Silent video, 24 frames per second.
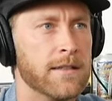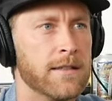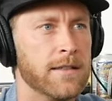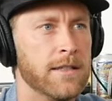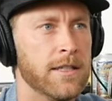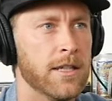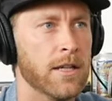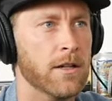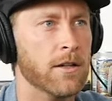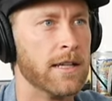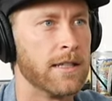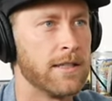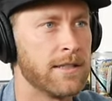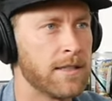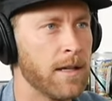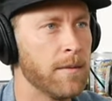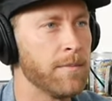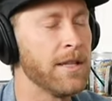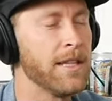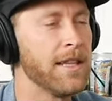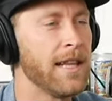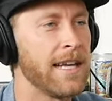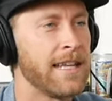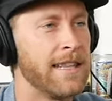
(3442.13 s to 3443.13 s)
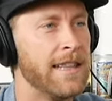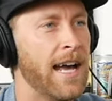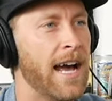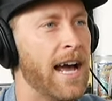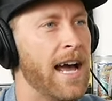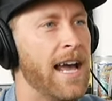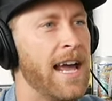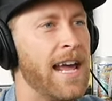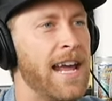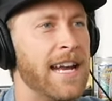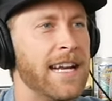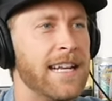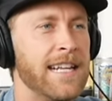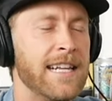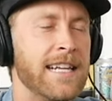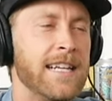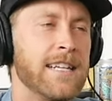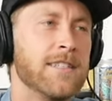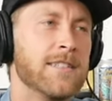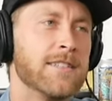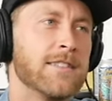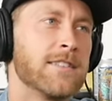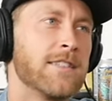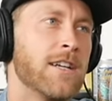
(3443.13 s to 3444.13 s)
you know, like something like that, and he
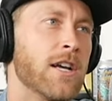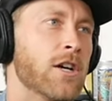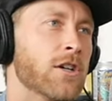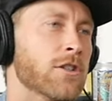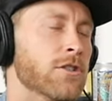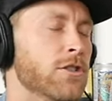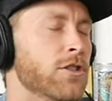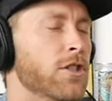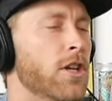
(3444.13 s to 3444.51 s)
just goes,